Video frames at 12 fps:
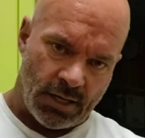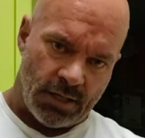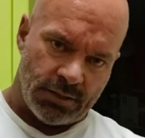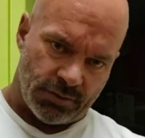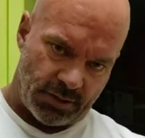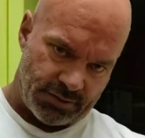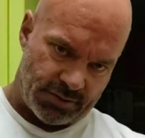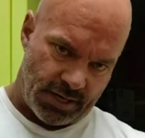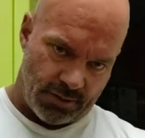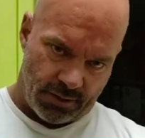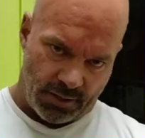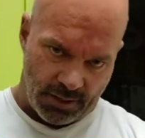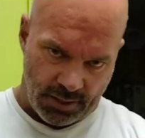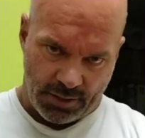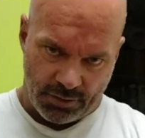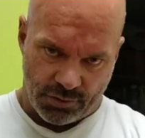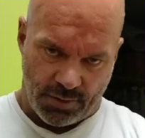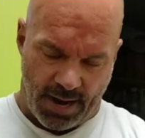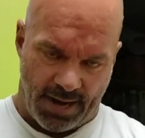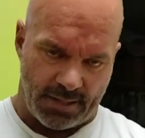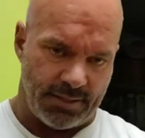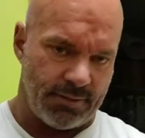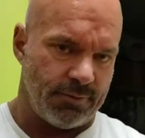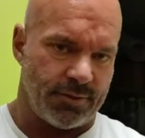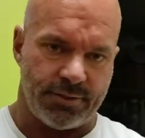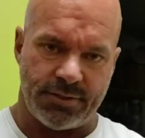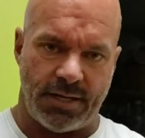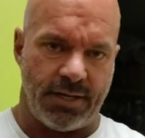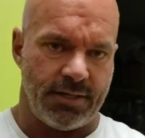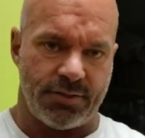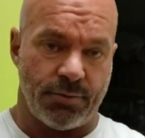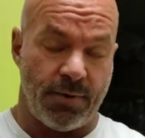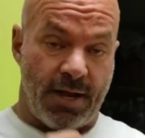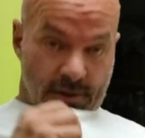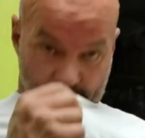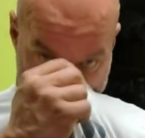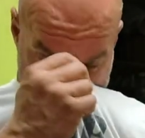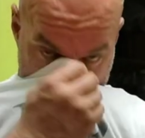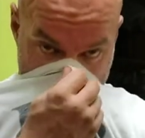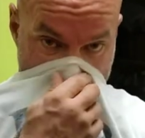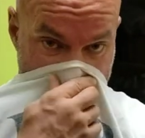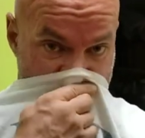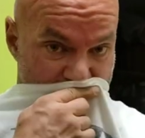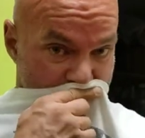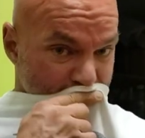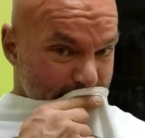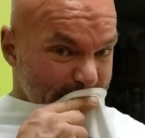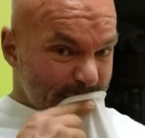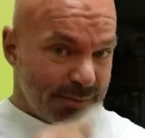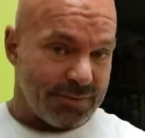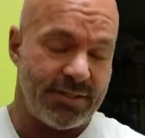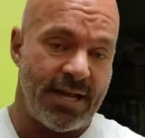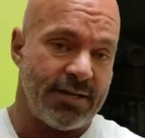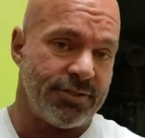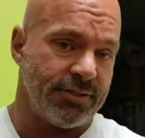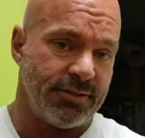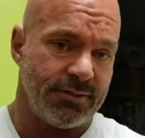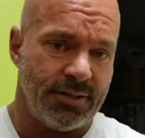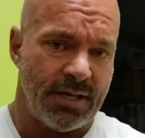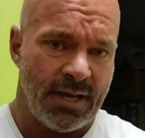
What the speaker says: So let's say you're contracting with, say, it's irrelevant, but it's just tension.